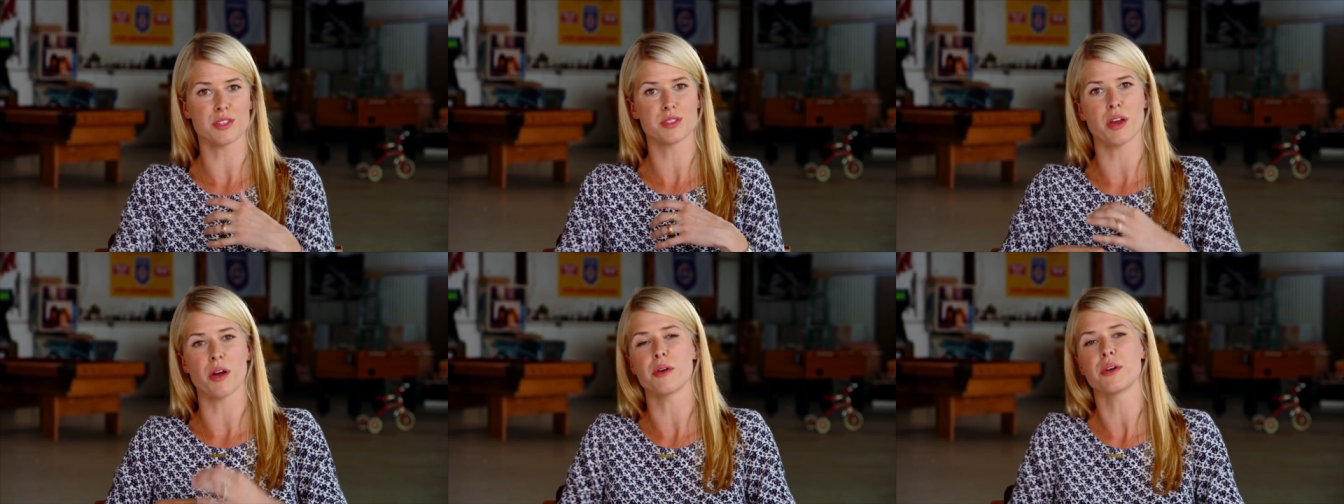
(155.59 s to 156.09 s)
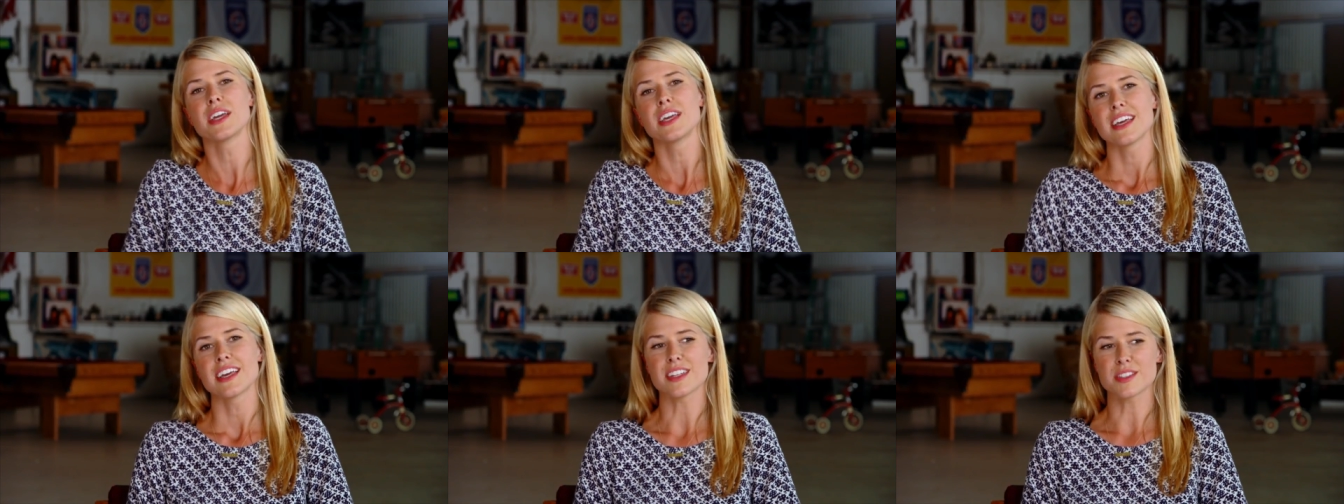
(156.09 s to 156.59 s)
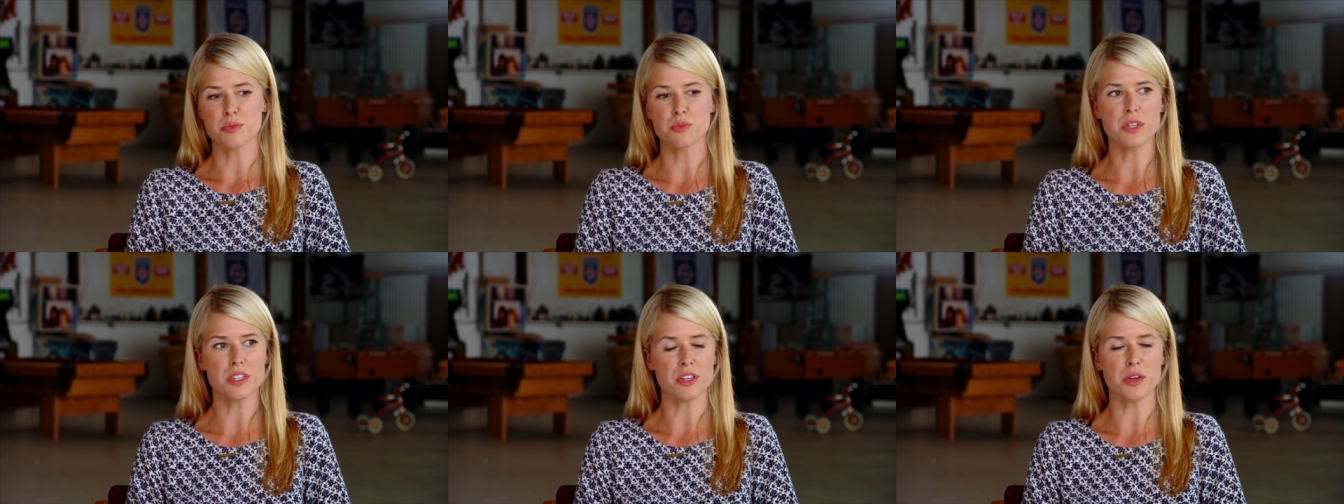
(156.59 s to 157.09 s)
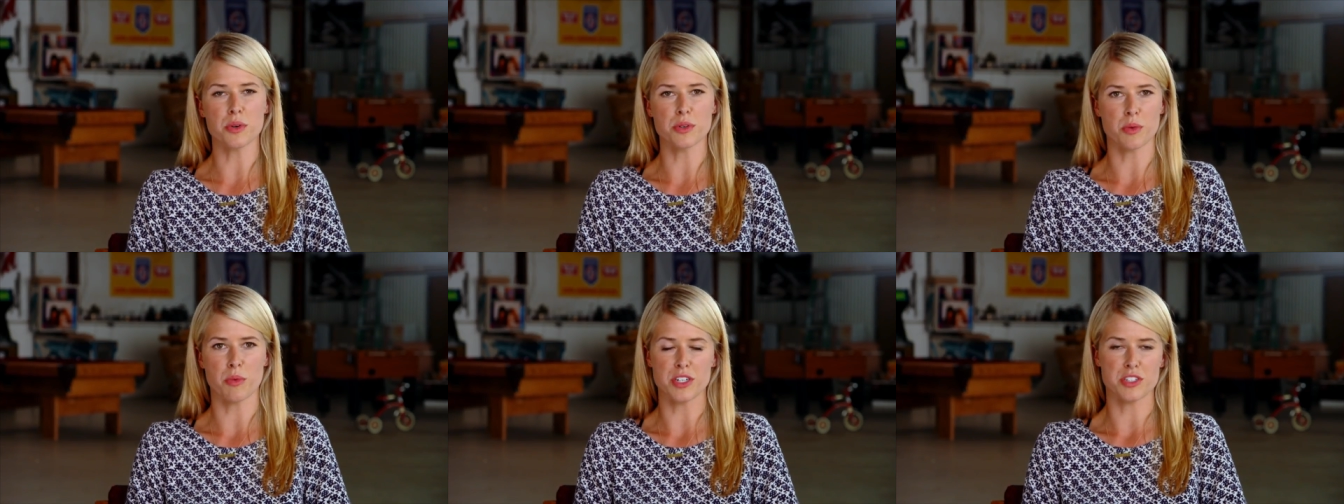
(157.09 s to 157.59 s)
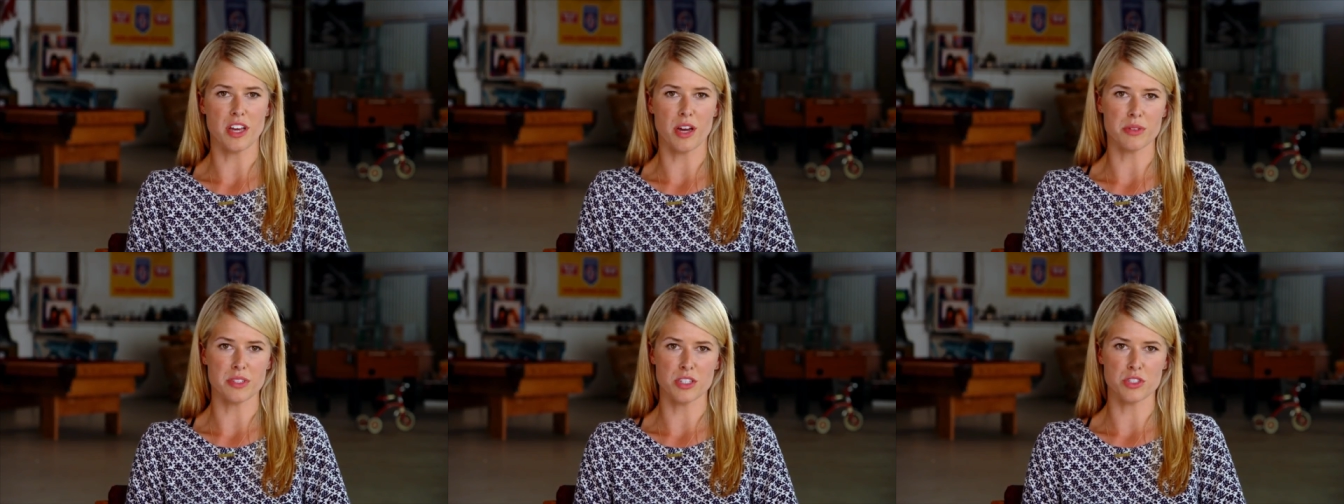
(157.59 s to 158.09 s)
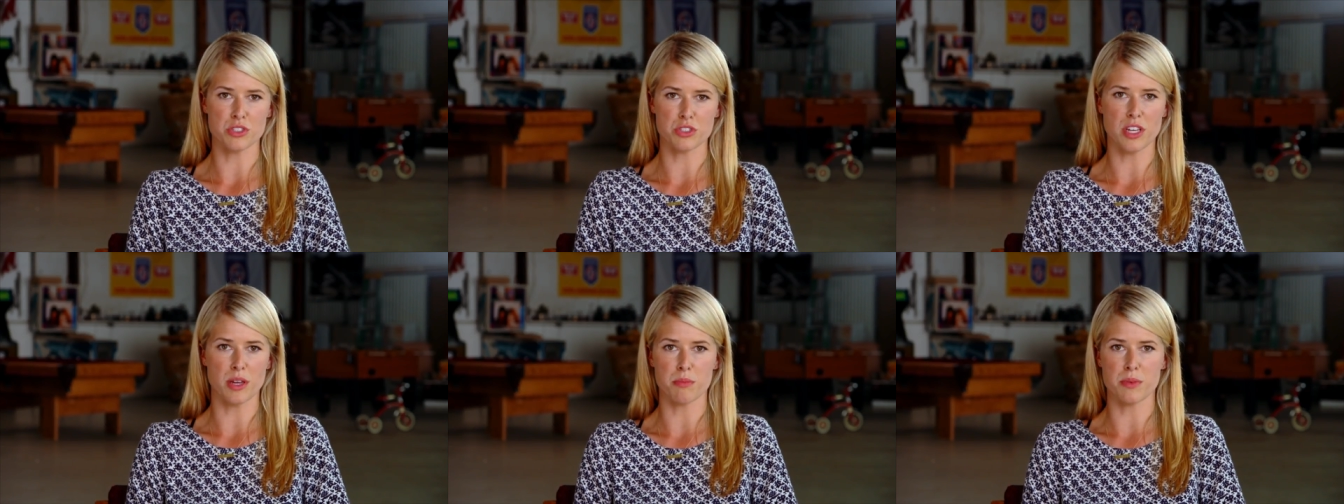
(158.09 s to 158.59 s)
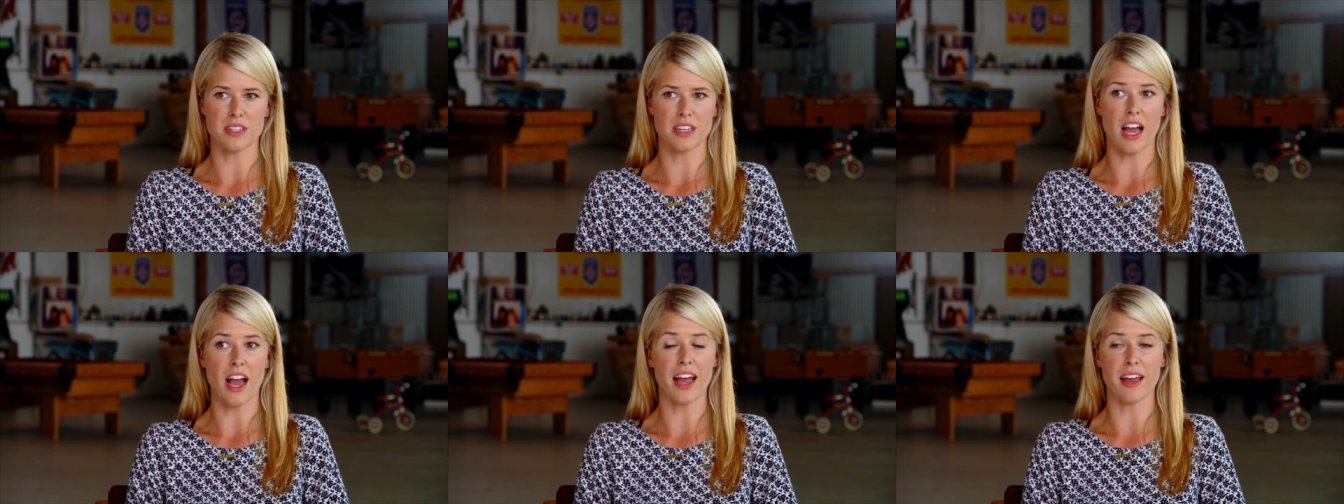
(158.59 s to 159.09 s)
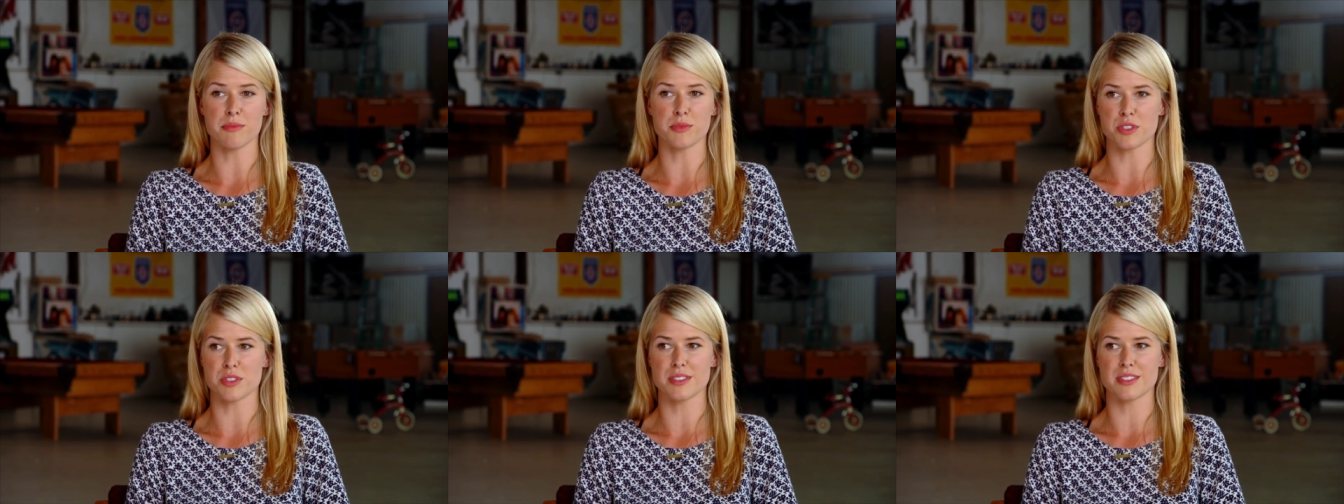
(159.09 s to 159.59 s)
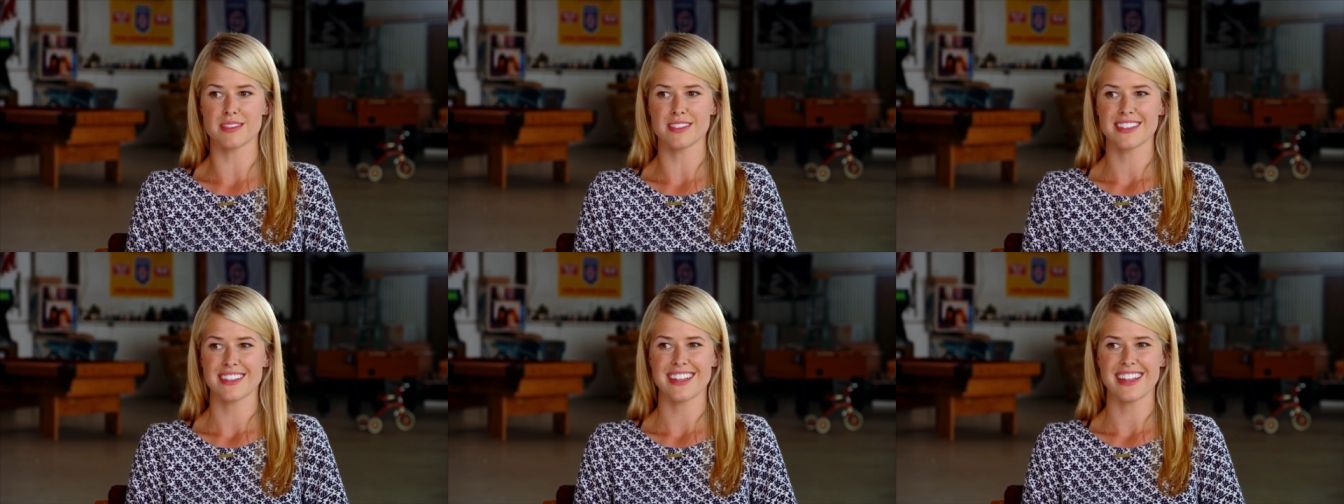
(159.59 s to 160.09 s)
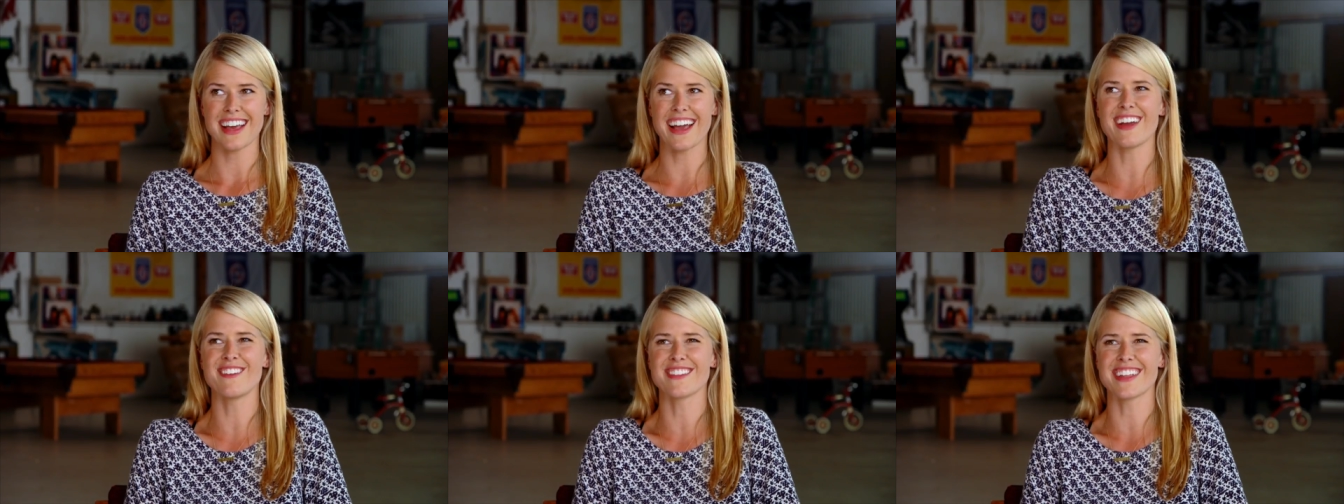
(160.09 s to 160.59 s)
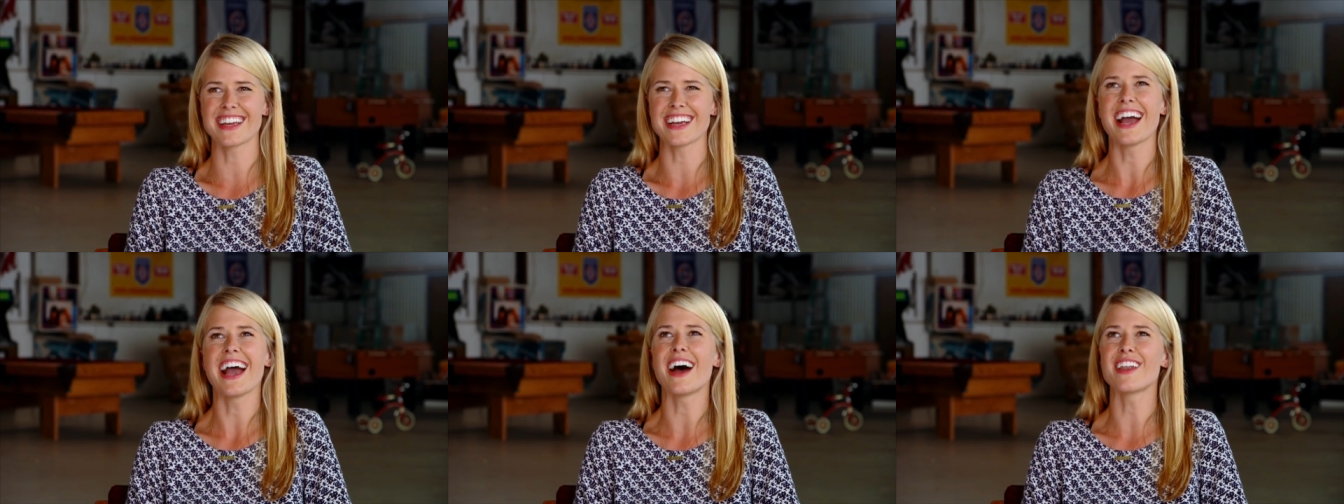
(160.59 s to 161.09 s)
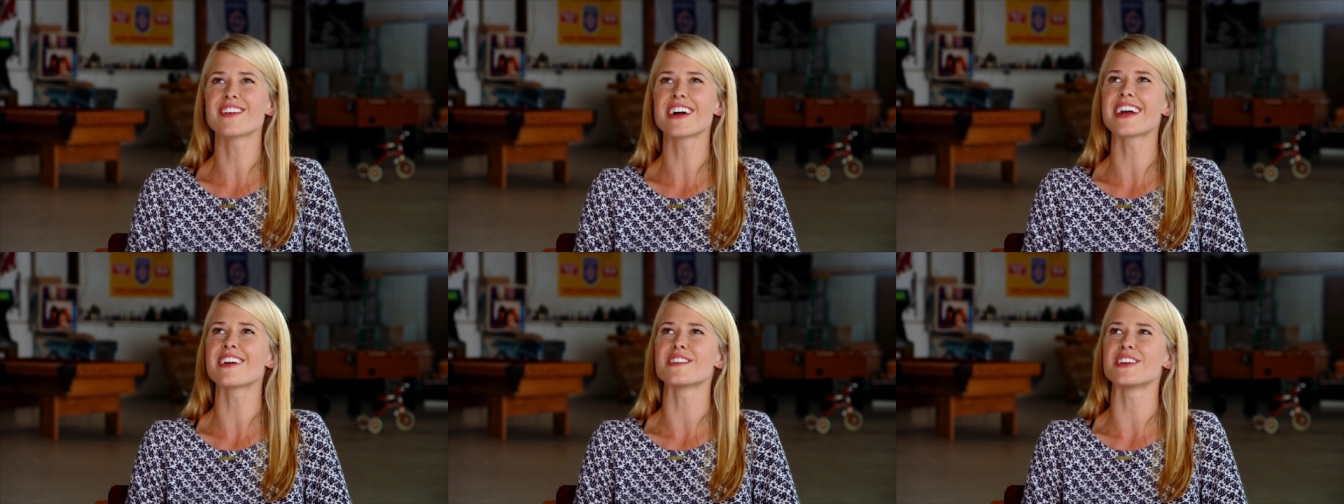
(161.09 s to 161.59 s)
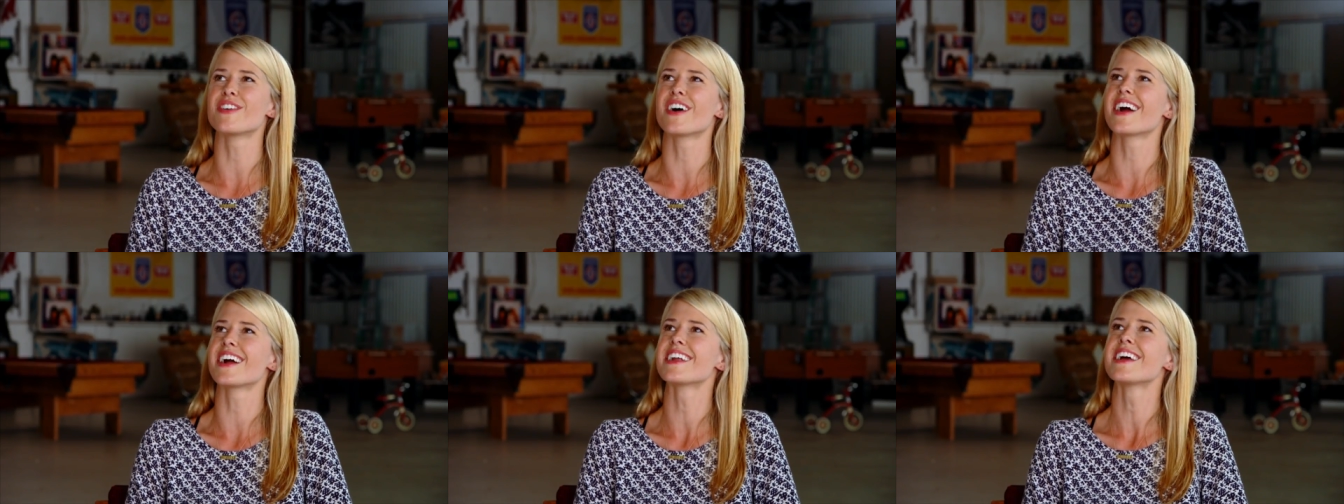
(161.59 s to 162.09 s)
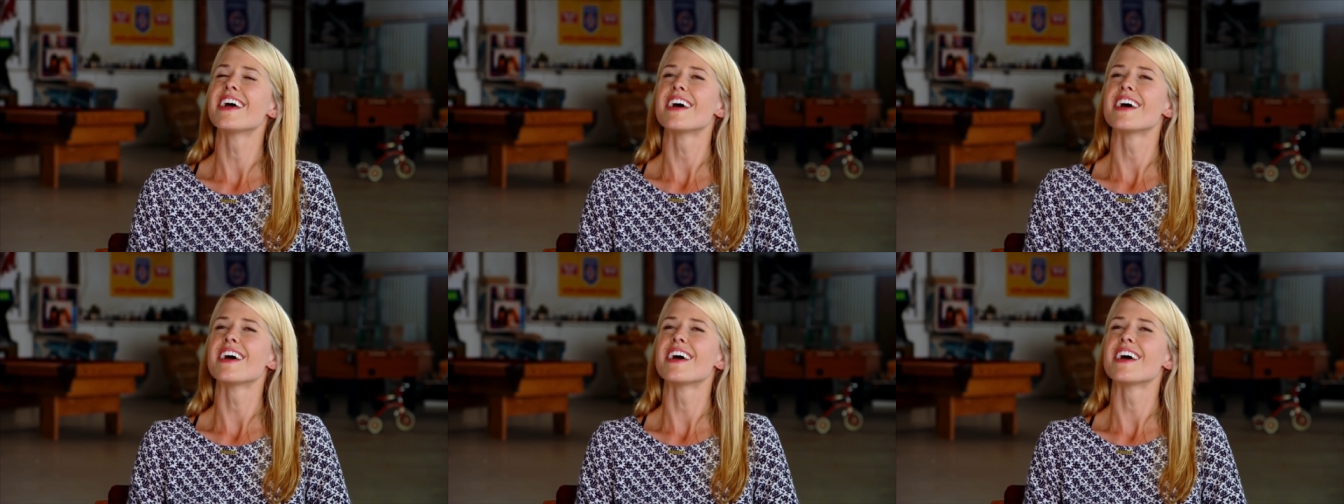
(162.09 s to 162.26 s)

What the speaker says: So it's really cool to watch that relationship, and I'm like, how do I be a part